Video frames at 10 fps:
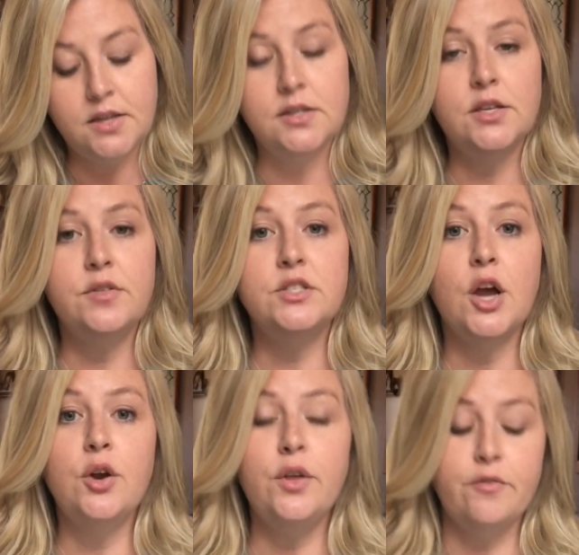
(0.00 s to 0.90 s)
So the
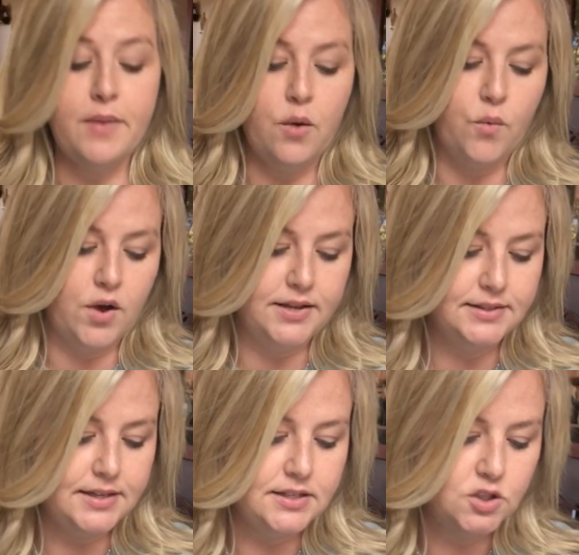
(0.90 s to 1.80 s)
total of my
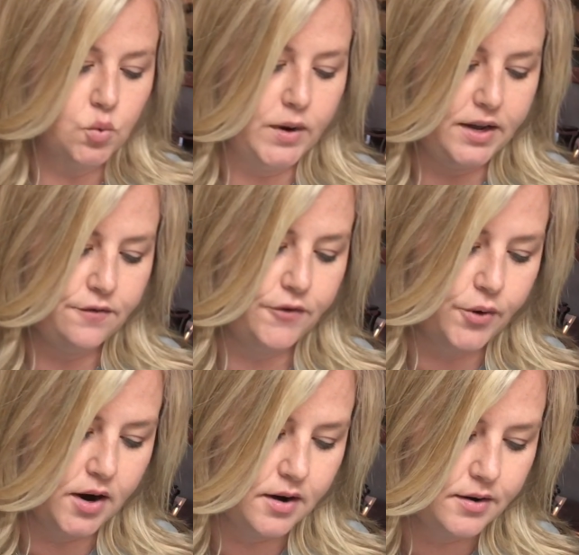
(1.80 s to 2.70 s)
ones is
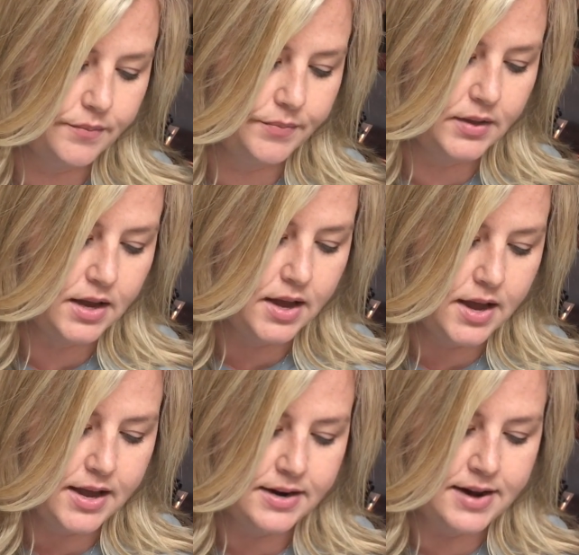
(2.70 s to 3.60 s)
24.
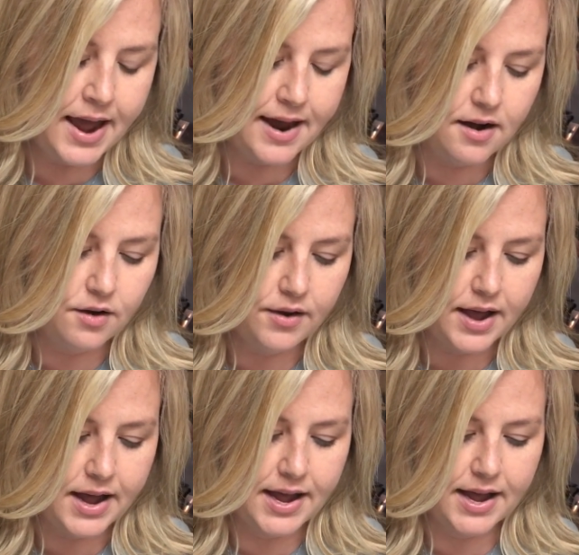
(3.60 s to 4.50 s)
Now
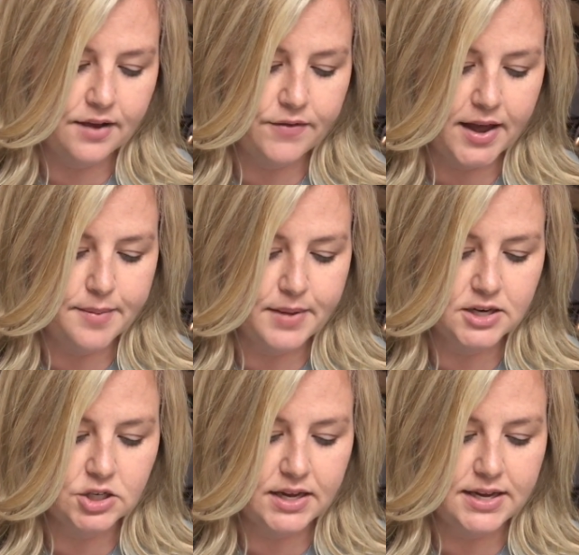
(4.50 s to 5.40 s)
I have a
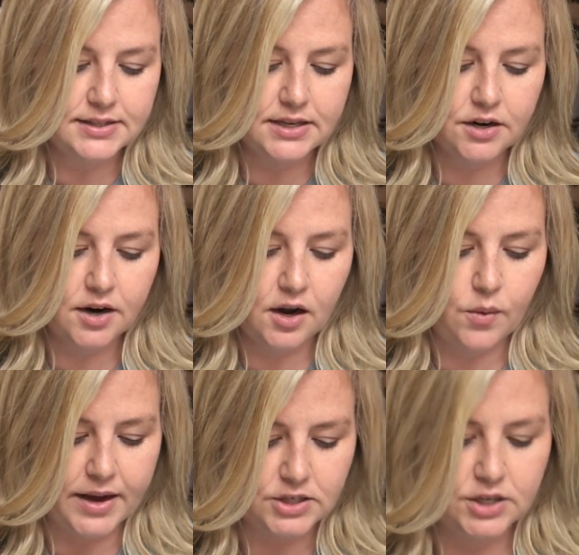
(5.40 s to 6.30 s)
much easier
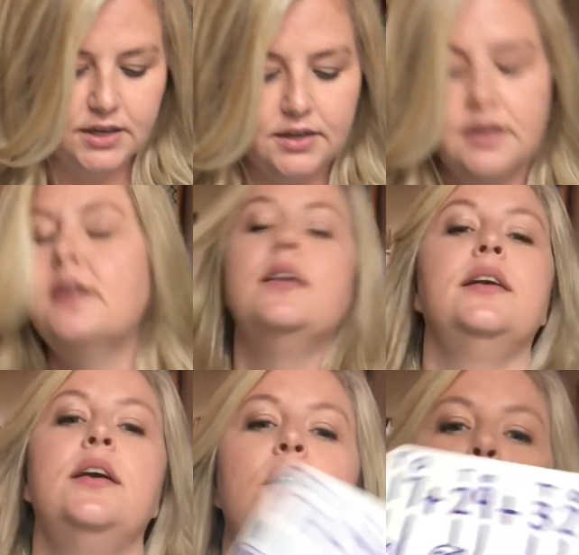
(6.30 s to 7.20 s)
equation
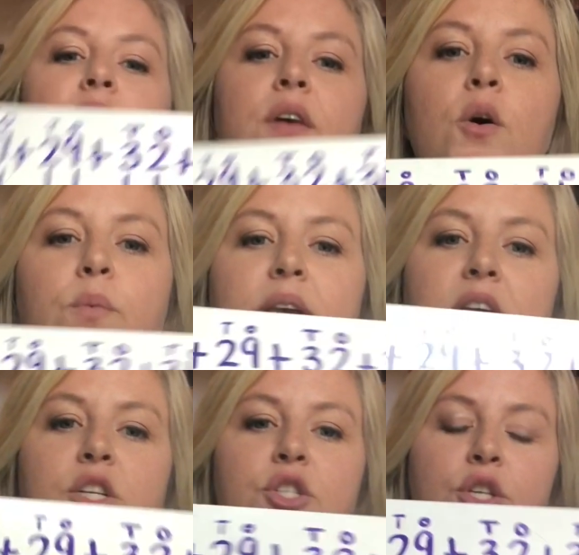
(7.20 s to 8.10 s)
with
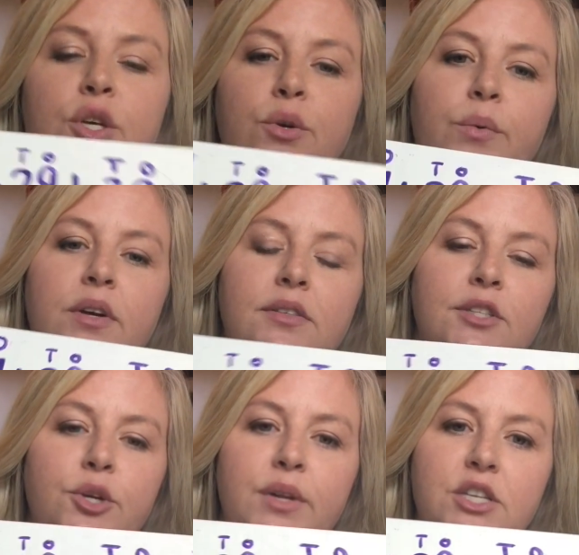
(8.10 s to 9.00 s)
only 2
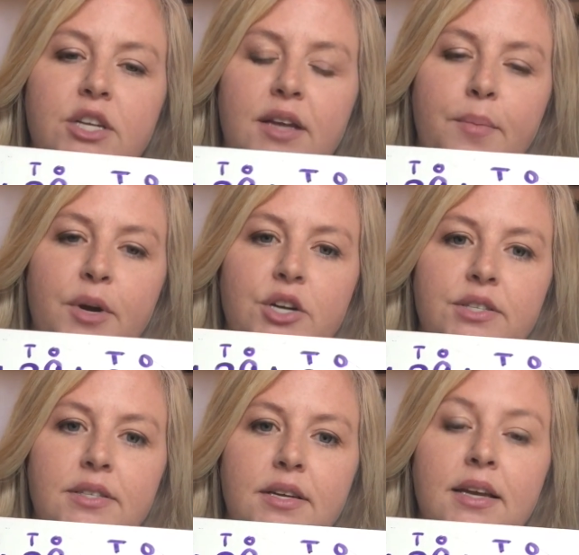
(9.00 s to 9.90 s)
two-digit
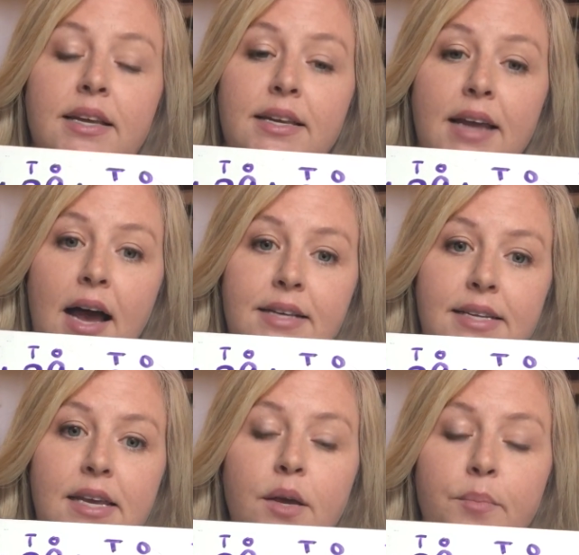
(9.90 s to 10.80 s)
numbers,
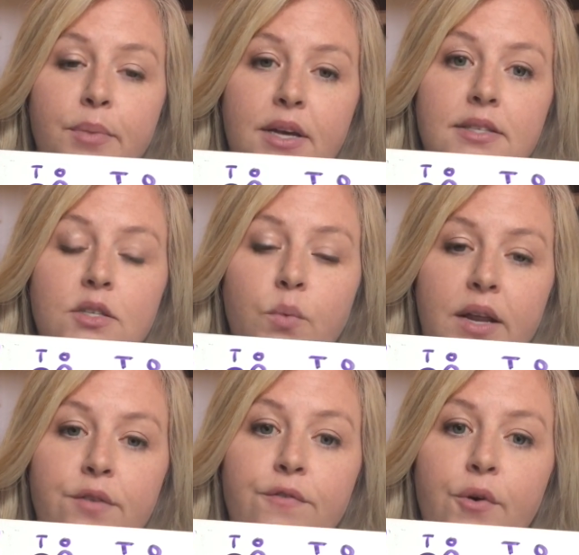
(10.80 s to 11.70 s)
90 plus
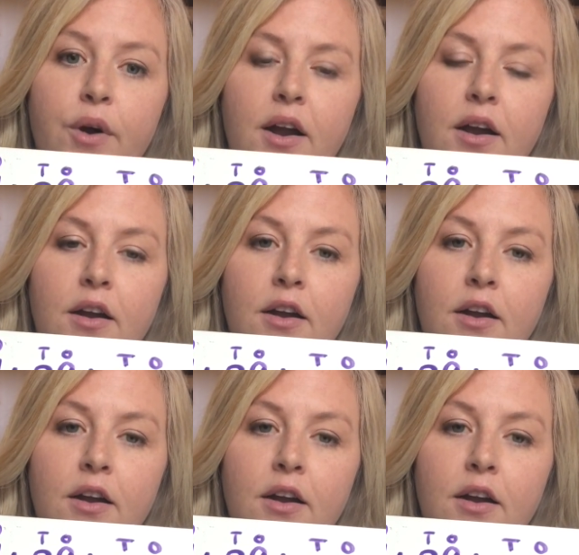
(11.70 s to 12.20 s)
24.